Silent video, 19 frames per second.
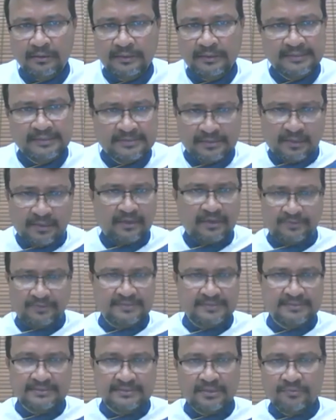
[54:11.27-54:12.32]
there is a lot of
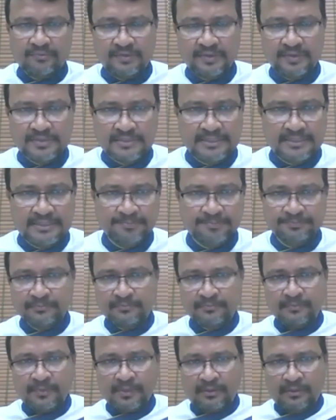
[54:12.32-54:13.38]
reasons obviously
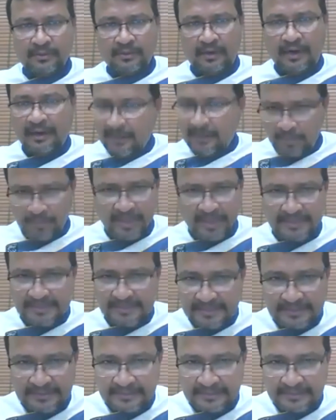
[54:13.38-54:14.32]
under baked